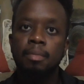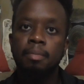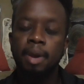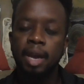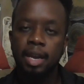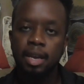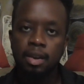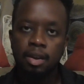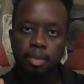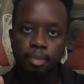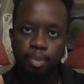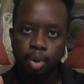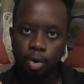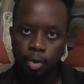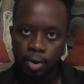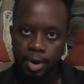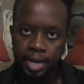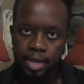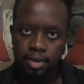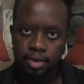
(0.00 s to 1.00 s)
Make it a
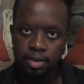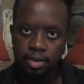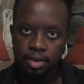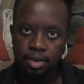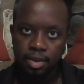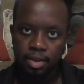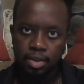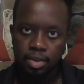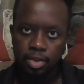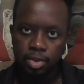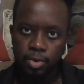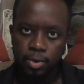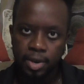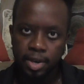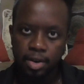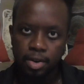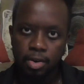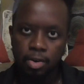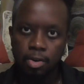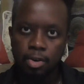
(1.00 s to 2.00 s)
point to
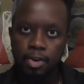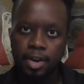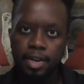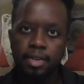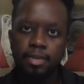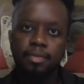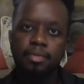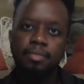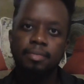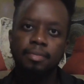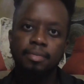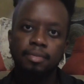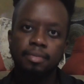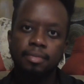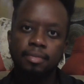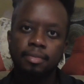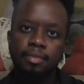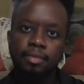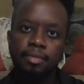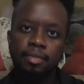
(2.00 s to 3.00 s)
ignore it.
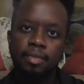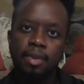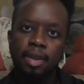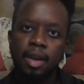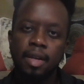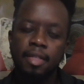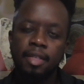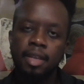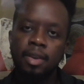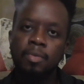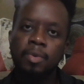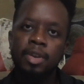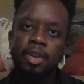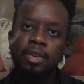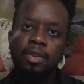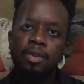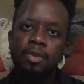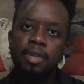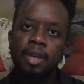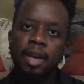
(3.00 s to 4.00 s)
And then when
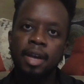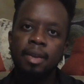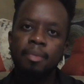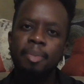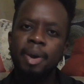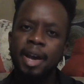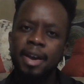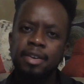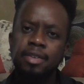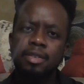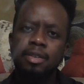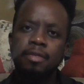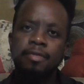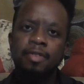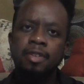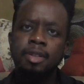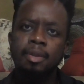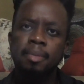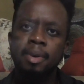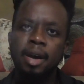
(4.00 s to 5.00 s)
you do that, pat
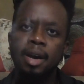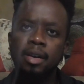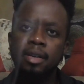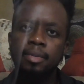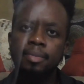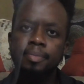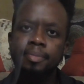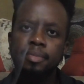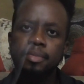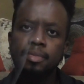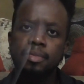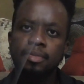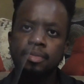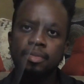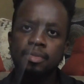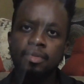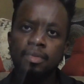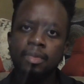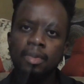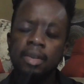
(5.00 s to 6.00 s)
yourself on the back.
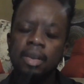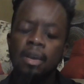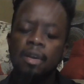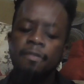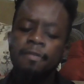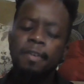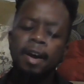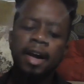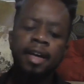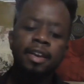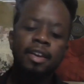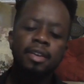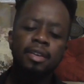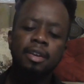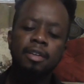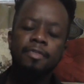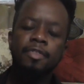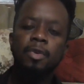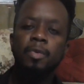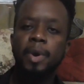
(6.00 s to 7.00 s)
Find a
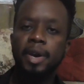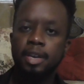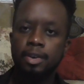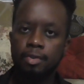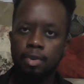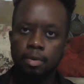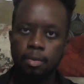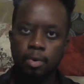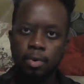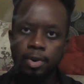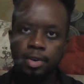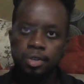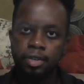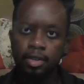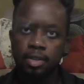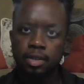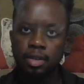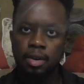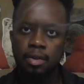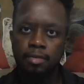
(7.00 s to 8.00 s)
different way to reward
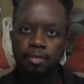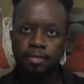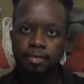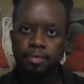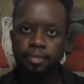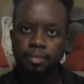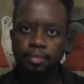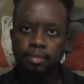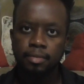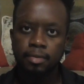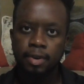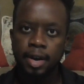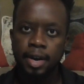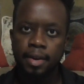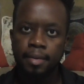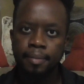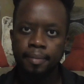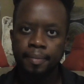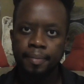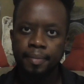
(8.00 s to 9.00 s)
yourself. Right?